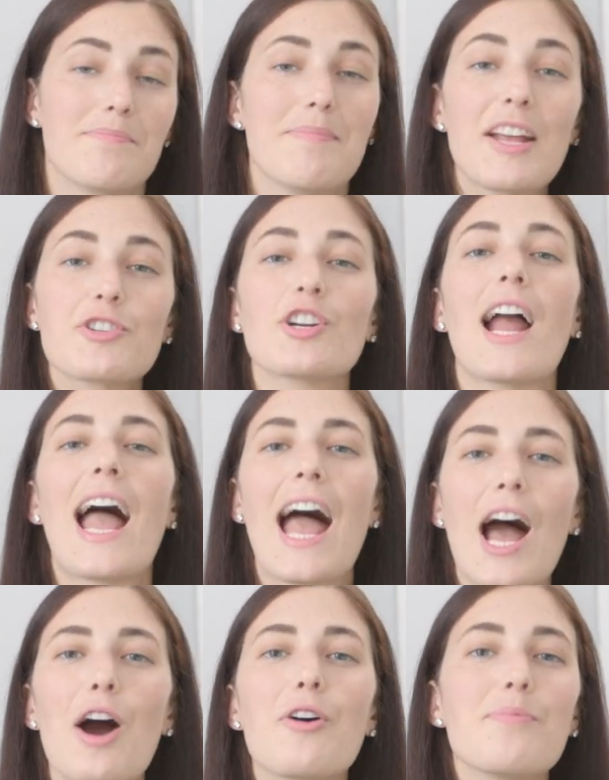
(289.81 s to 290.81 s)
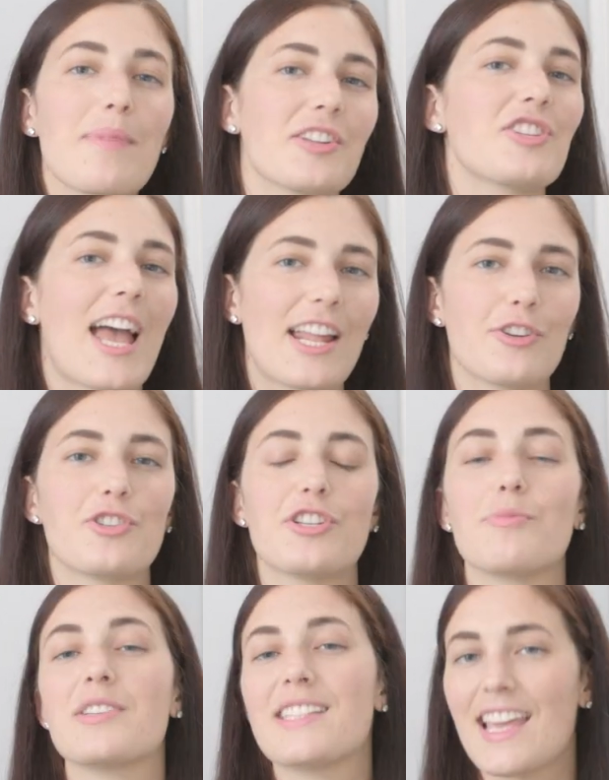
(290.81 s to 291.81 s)
measure how much
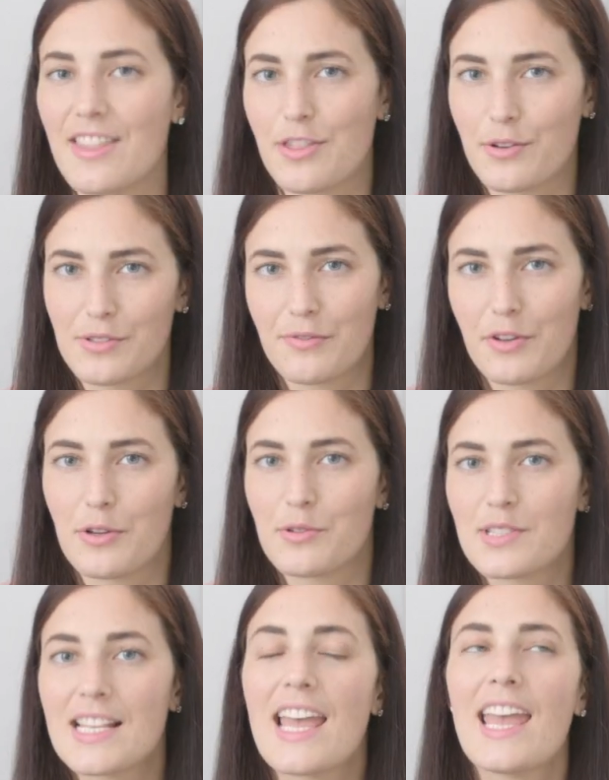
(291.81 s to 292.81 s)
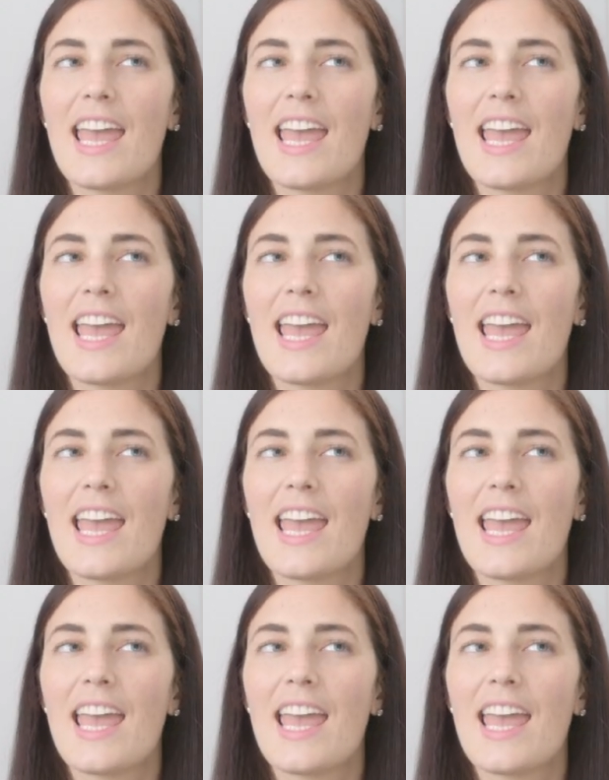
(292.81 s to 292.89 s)
energy was in those foods.